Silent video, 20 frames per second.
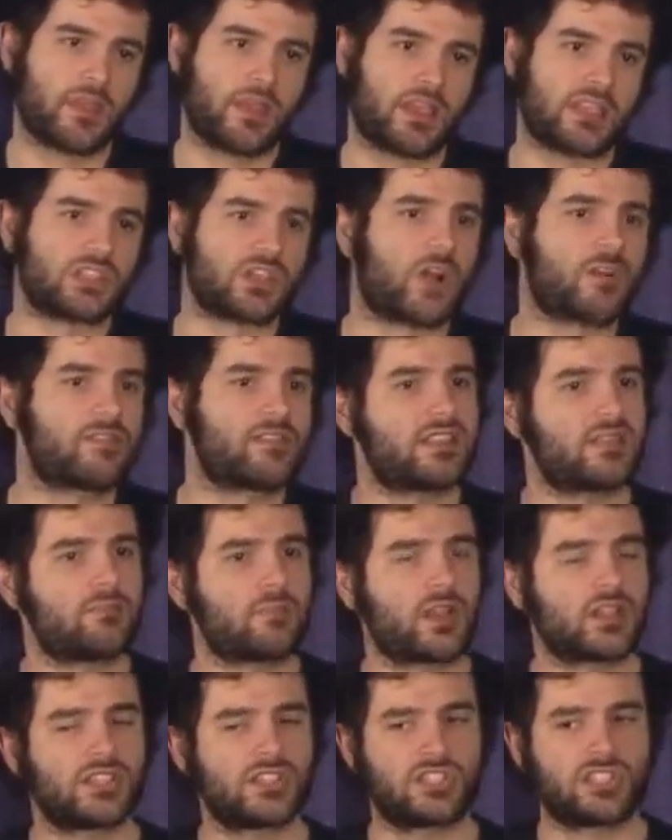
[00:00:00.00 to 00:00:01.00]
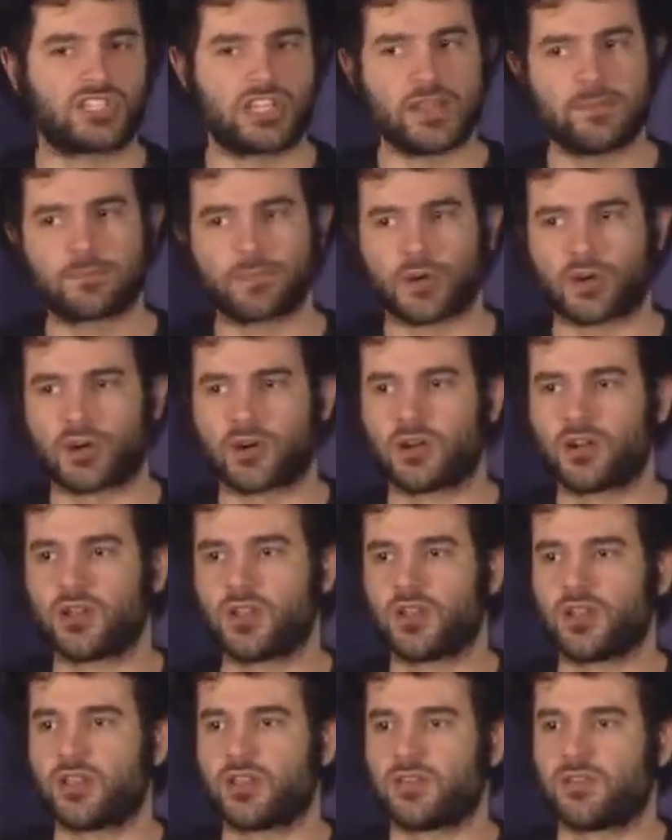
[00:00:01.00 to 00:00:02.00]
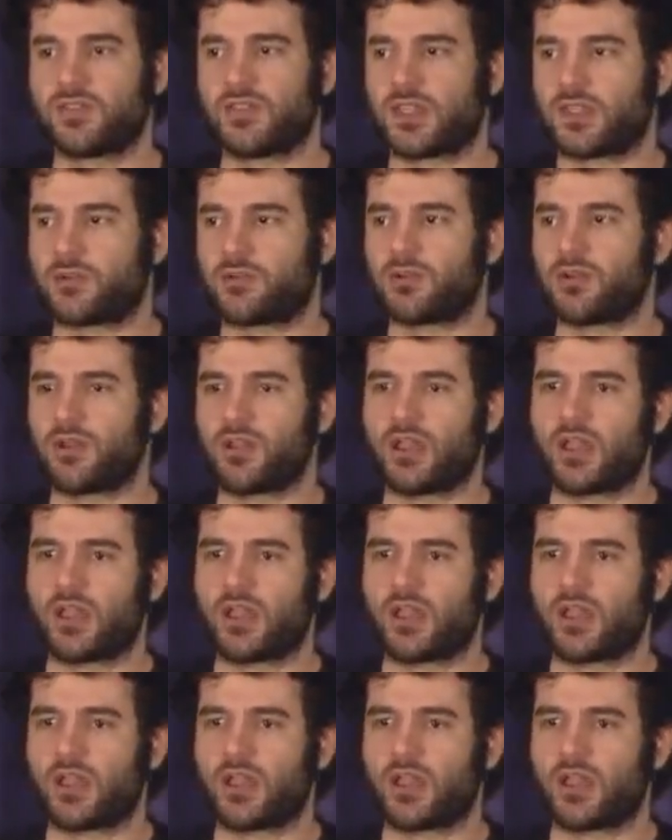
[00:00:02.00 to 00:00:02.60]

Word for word: is obviously much cheaper than